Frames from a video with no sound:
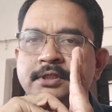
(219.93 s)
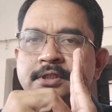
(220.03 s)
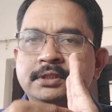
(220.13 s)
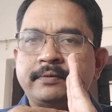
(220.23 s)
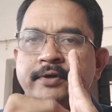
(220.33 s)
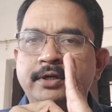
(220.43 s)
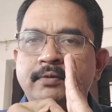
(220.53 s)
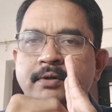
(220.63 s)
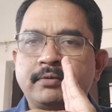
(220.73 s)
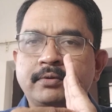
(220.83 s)
This is the way you
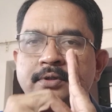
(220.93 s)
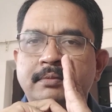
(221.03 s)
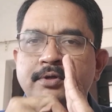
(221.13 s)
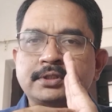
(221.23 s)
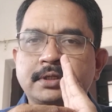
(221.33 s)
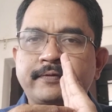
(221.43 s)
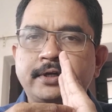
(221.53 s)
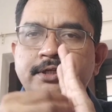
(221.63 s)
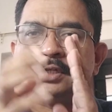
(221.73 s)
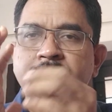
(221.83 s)
are going to demonstrate
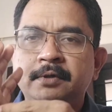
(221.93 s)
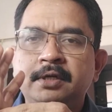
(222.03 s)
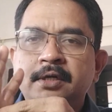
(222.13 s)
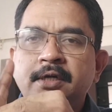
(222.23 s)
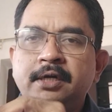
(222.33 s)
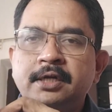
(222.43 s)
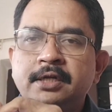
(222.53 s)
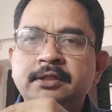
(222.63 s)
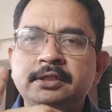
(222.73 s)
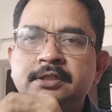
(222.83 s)
fingertip,
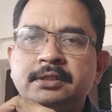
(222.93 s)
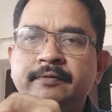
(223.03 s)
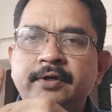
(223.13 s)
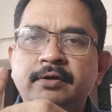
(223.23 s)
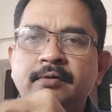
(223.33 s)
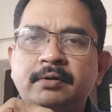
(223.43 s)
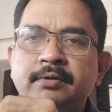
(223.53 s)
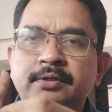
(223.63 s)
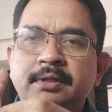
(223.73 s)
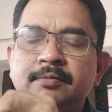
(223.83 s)
and this is the way you are
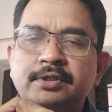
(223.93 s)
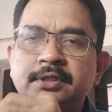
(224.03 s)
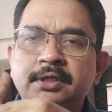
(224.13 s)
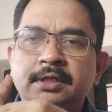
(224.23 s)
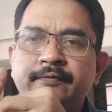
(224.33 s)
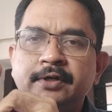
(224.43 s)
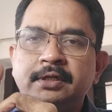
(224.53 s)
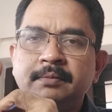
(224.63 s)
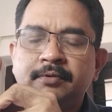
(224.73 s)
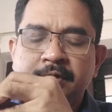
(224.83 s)
going to demonstrate the
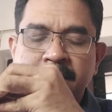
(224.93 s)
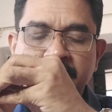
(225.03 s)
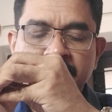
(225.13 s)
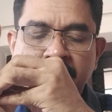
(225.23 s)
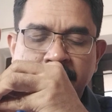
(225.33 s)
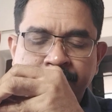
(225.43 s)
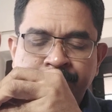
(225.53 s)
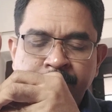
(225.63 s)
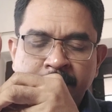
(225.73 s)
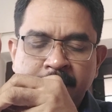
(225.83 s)
fingertip on the other side.
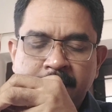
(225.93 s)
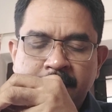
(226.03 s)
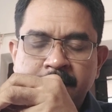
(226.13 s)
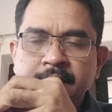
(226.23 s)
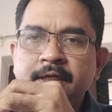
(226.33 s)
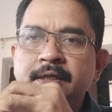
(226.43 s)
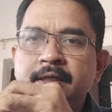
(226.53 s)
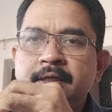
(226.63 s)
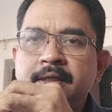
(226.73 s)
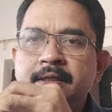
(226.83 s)
And then
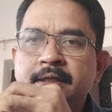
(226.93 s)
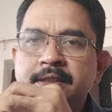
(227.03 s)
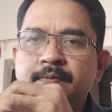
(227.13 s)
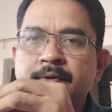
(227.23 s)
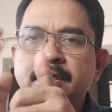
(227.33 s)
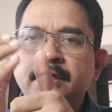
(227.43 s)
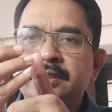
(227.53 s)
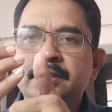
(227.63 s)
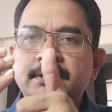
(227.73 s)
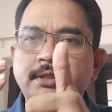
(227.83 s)
next one
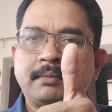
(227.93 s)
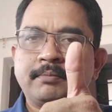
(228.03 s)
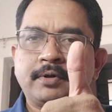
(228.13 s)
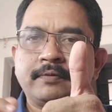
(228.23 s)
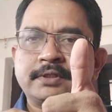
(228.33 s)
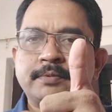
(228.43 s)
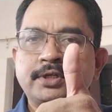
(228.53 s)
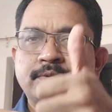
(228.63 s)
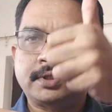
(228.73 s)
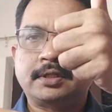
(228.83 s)
is a thumb. Always make
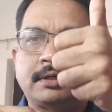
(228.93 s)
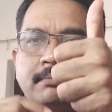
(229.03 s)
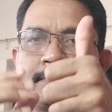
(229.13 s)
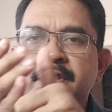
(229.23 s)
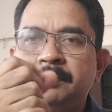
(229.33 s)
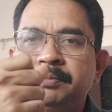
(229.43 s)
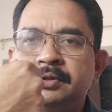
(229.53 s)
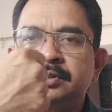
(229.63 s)
sure the thumb is up.